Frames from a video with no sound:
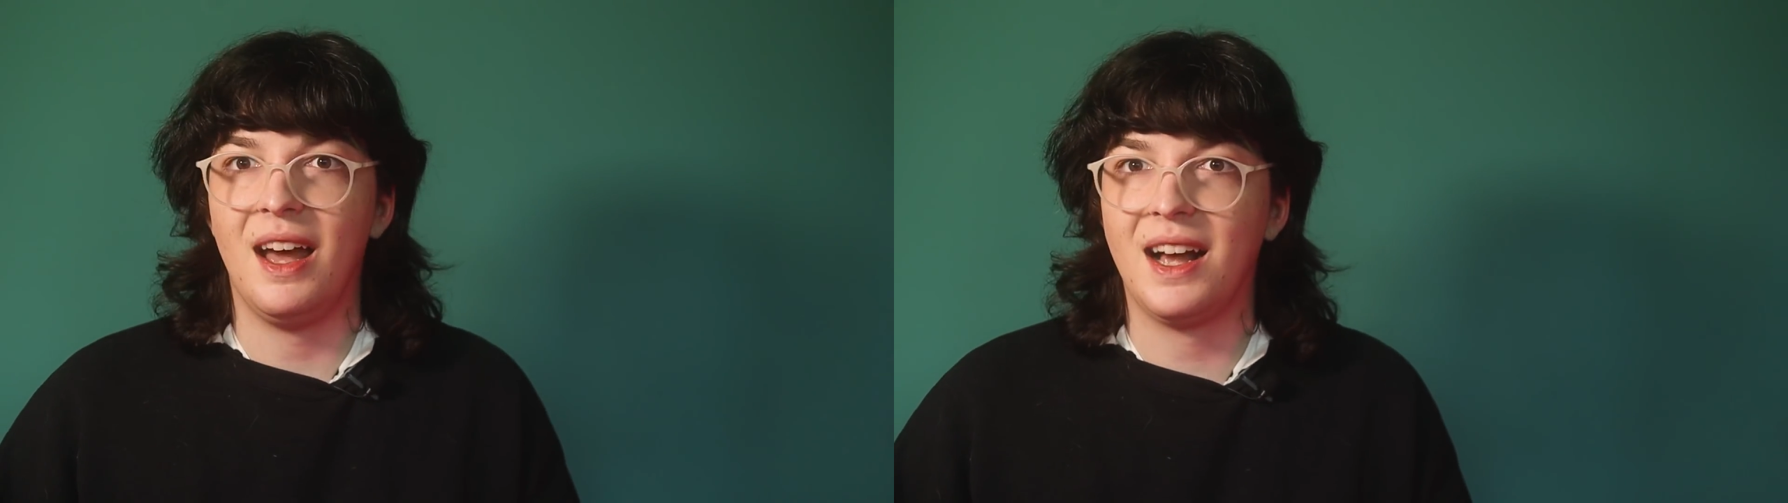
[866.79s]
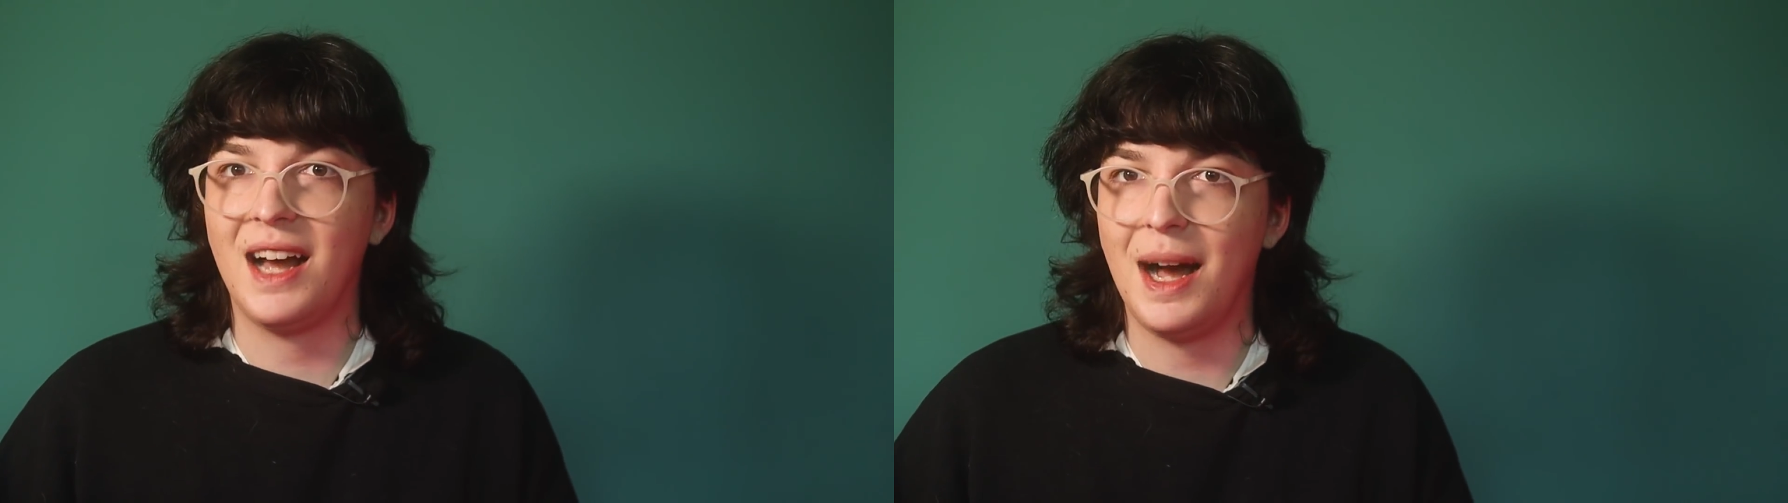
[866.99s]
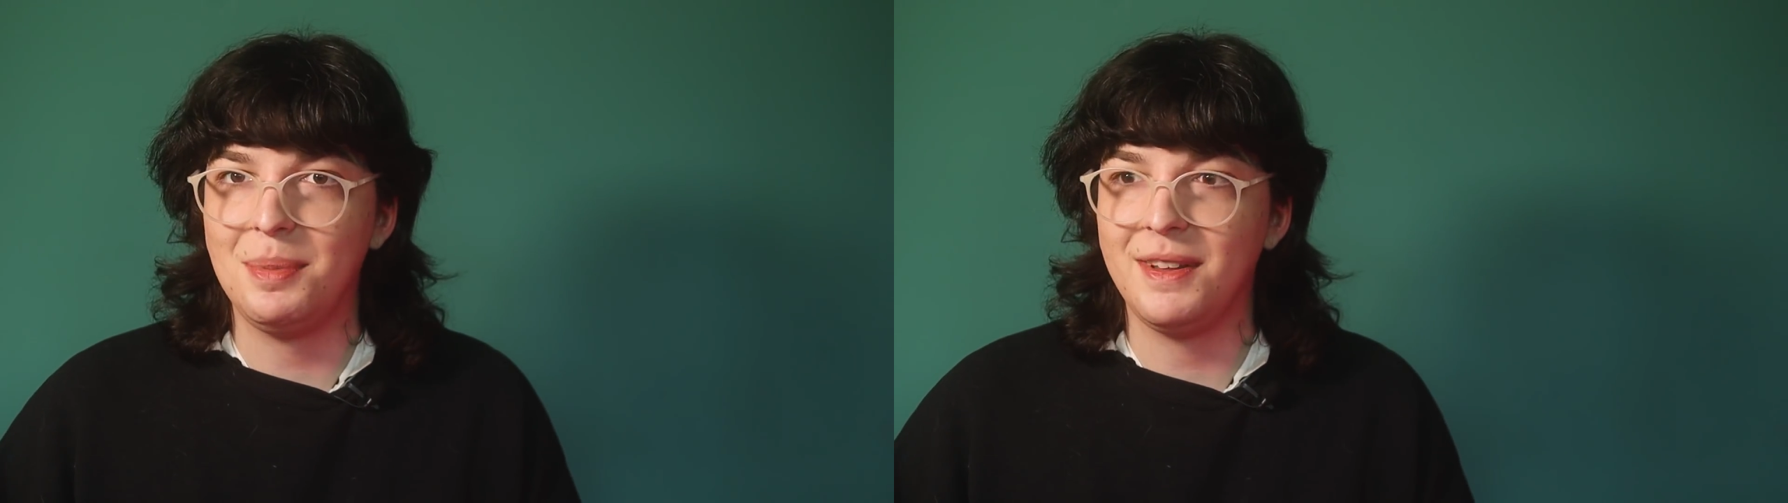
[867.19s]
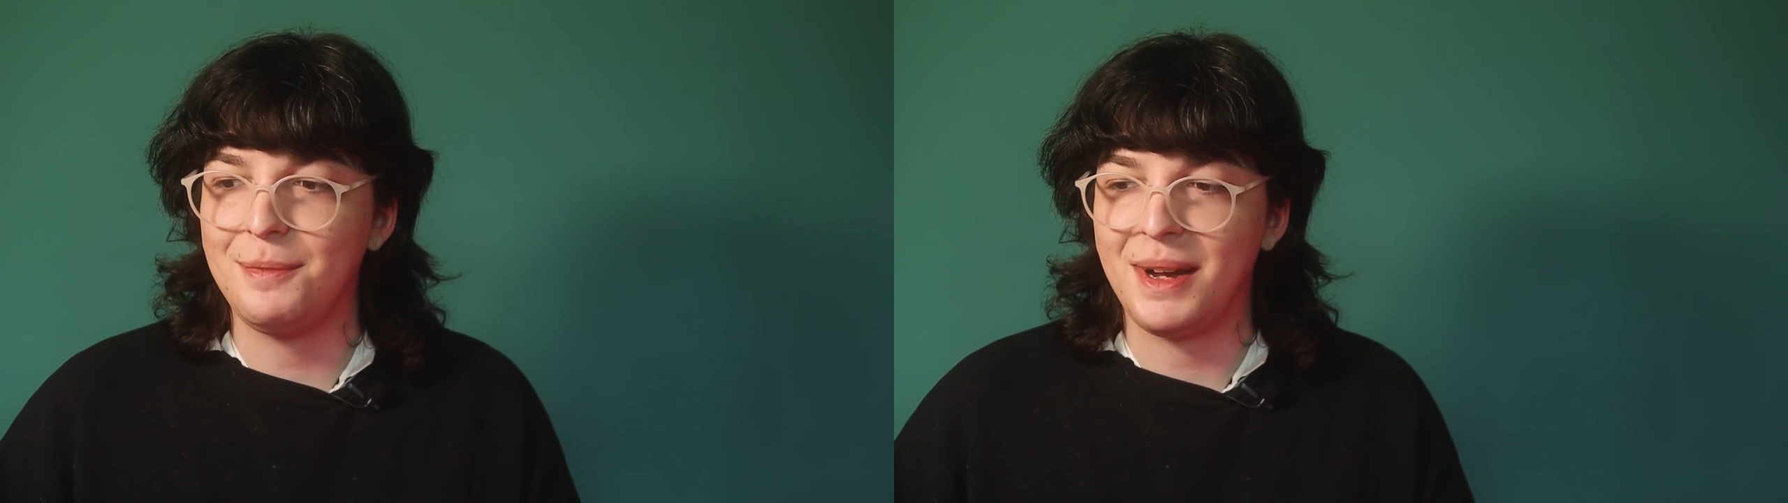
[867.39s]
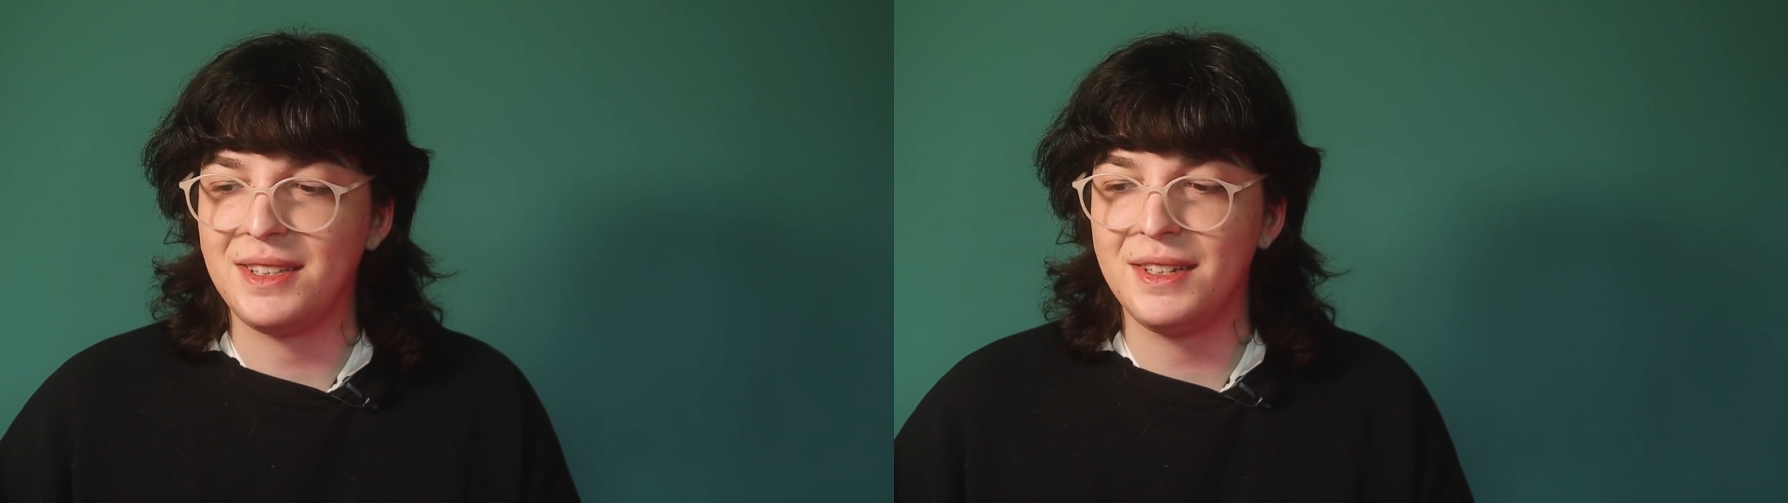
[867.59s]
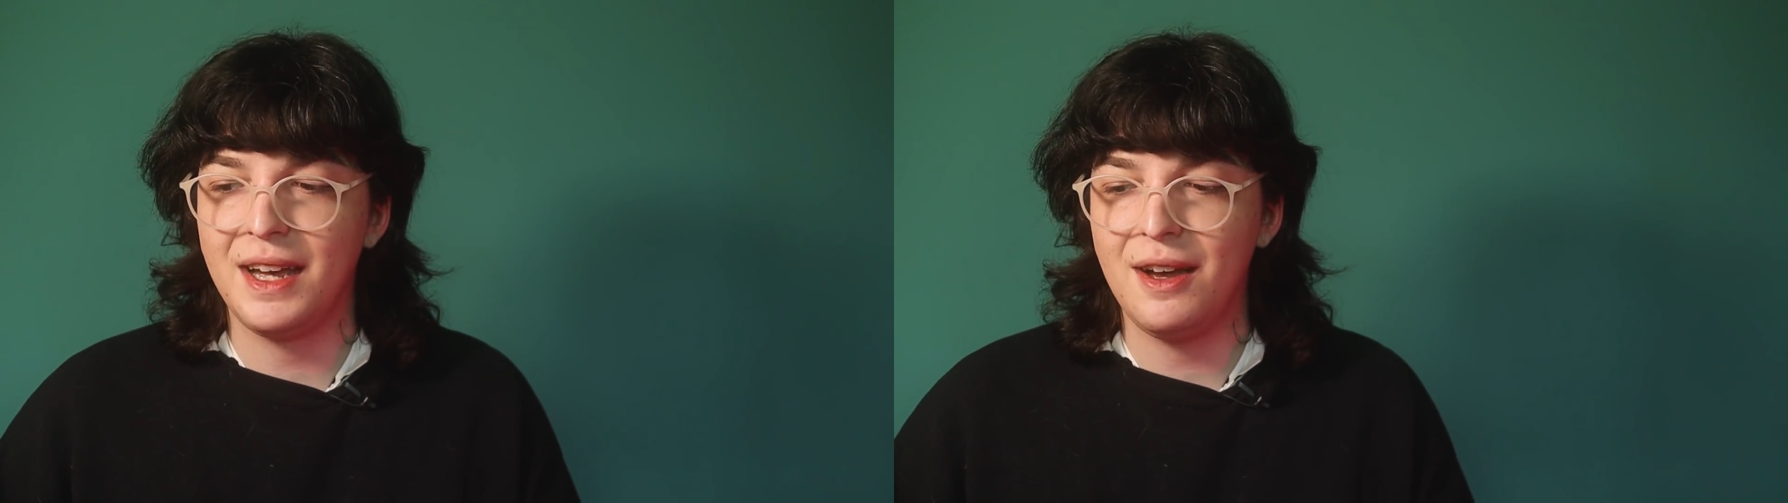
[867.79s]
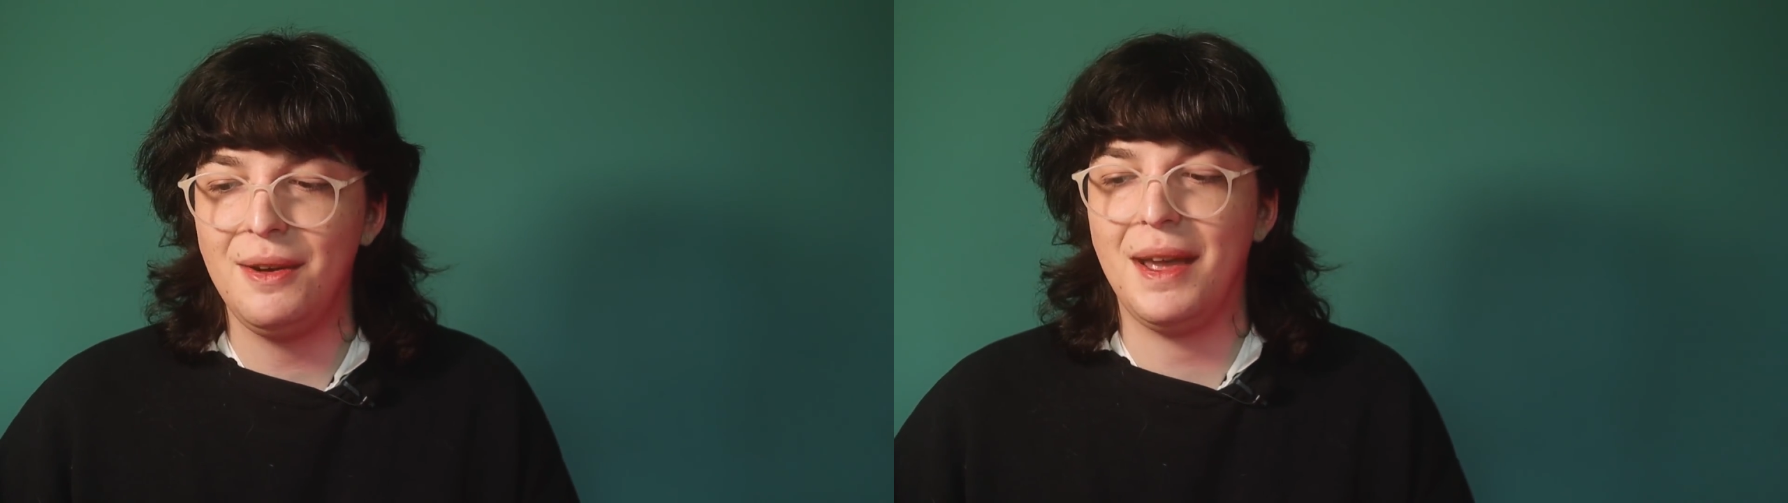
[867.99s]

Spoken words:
a couple of months ago.